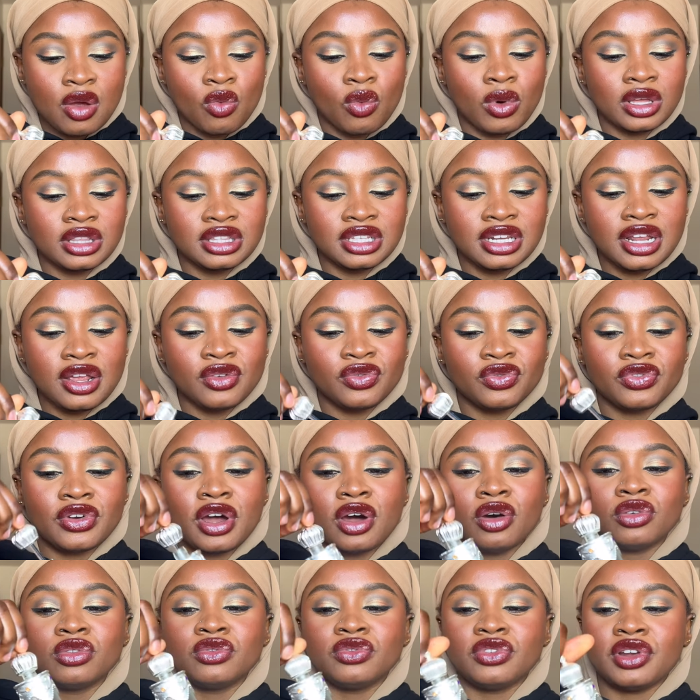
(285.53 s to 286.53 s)
One that I
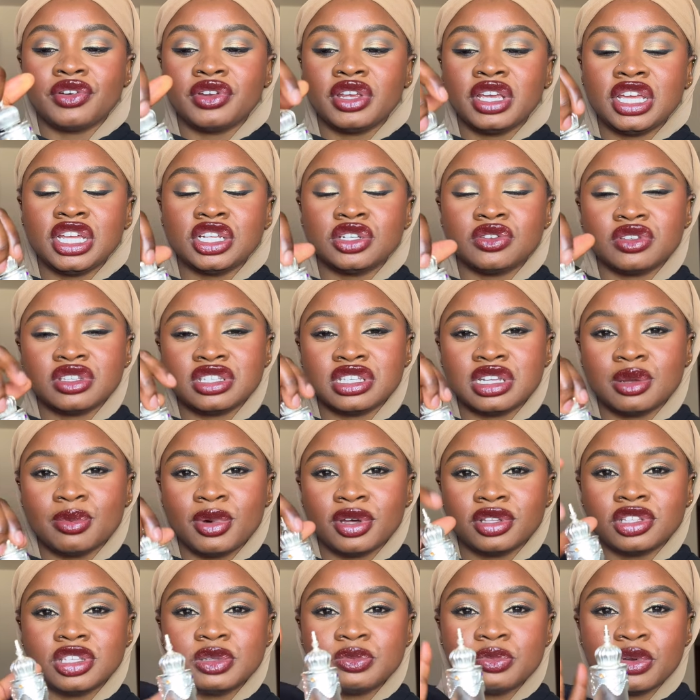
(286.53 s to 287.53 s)
found very interesting
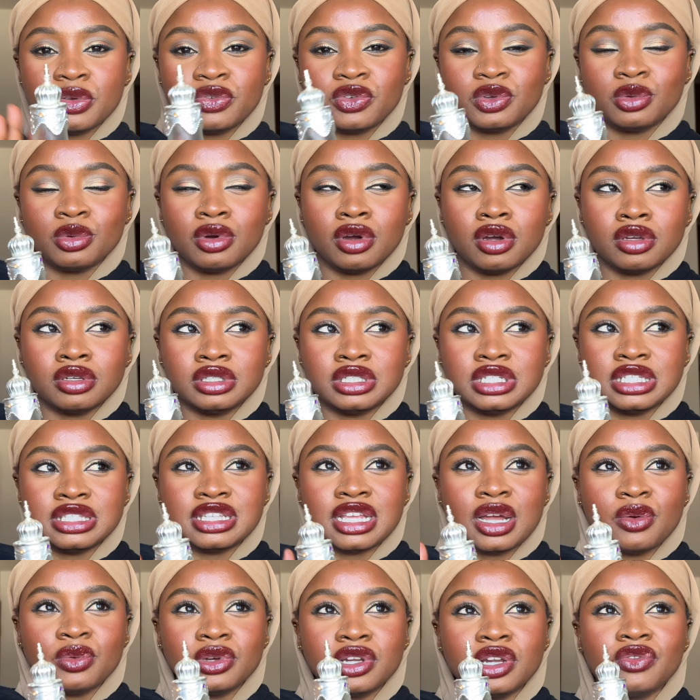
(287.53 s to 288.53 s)
about this perfume oil is
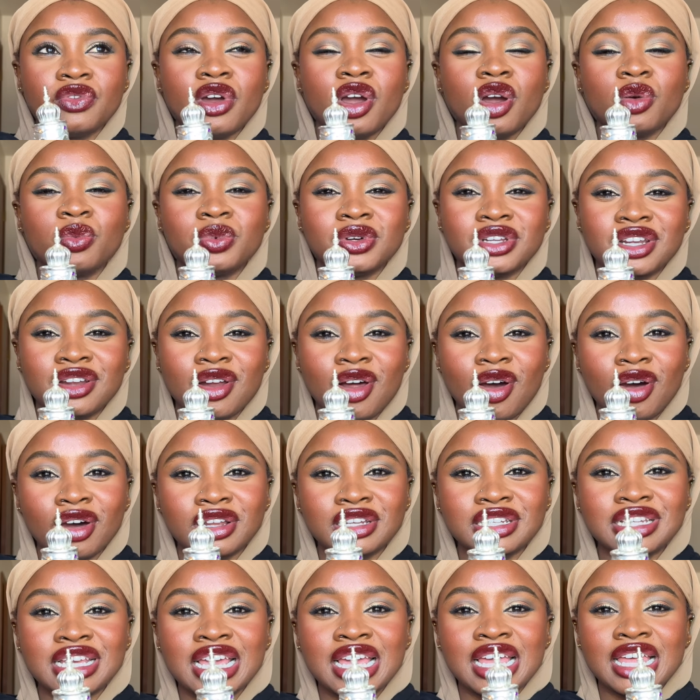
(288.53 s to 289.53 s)
that whenever I put it
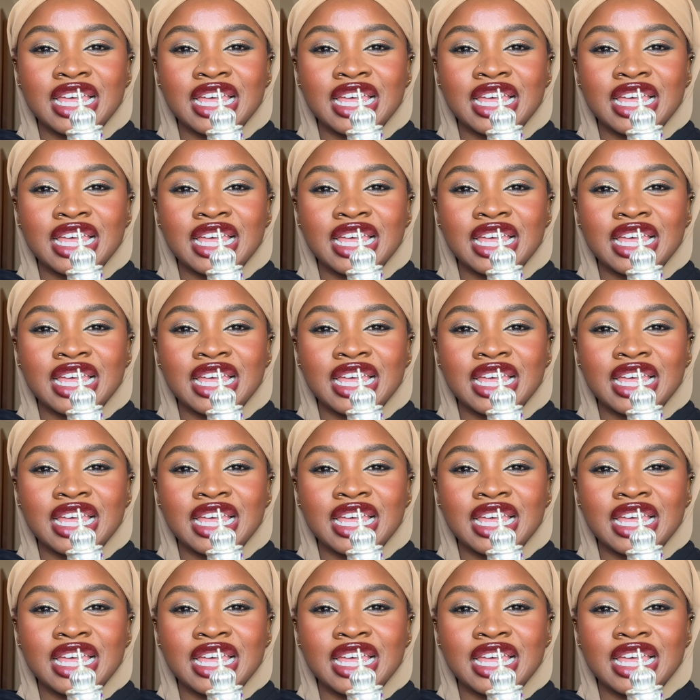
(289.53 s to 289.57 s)
on,